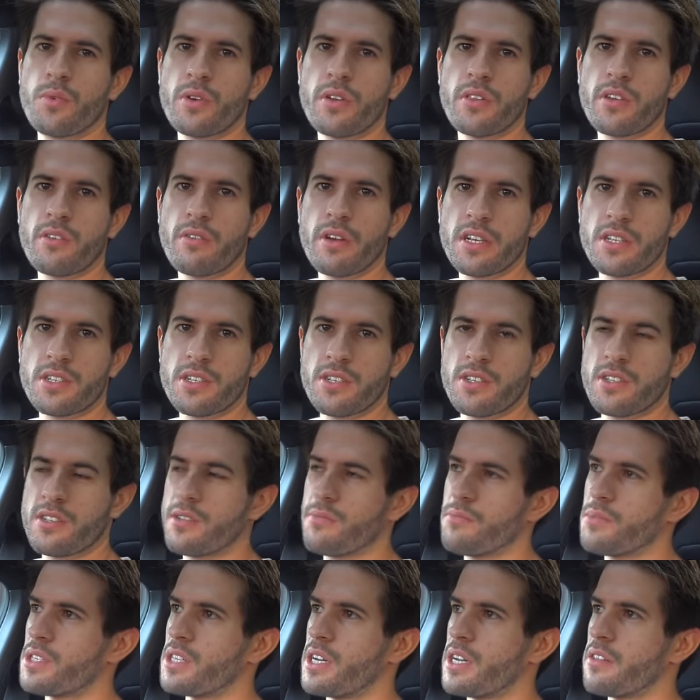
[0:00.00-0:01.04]
One of the great
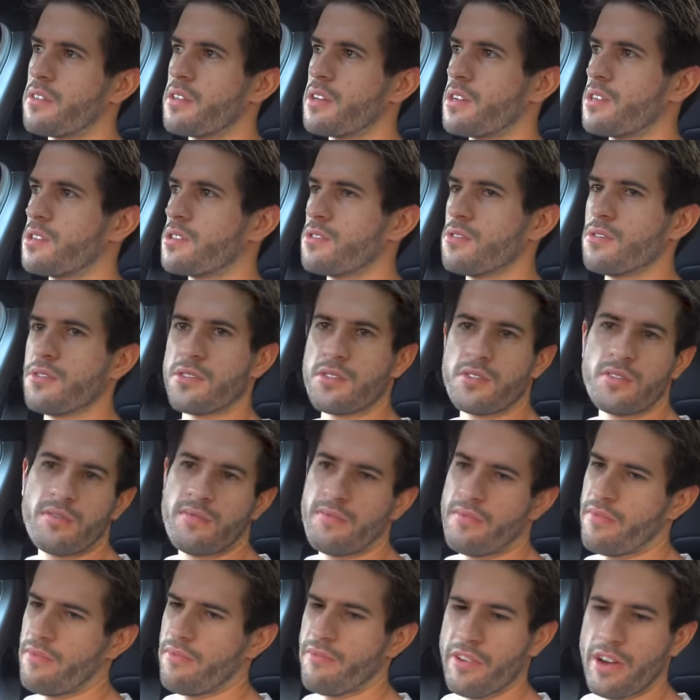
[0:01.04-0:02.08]
systems that I think is used
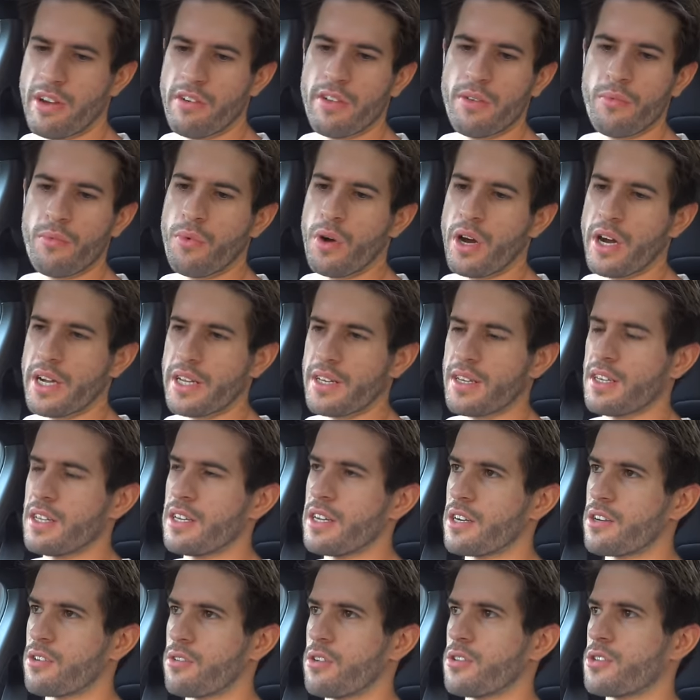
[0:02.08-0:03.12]
very widely
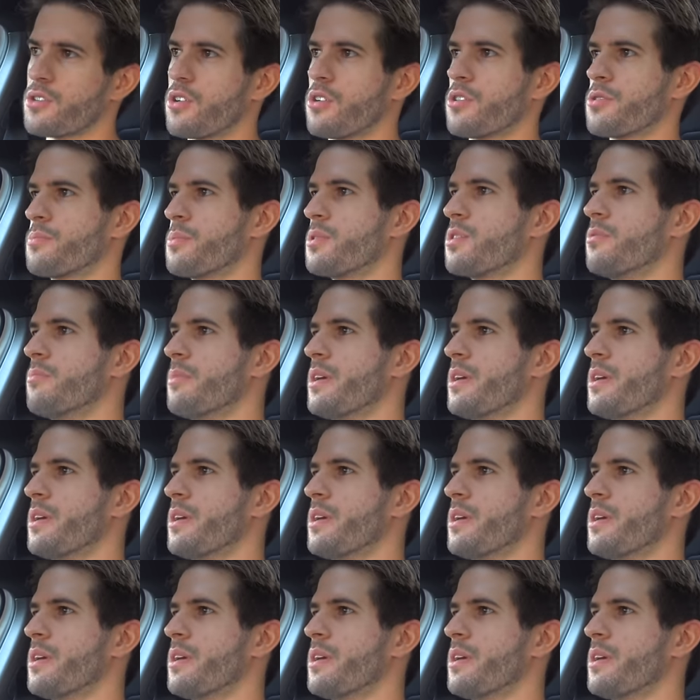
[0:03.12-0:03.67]
across hospital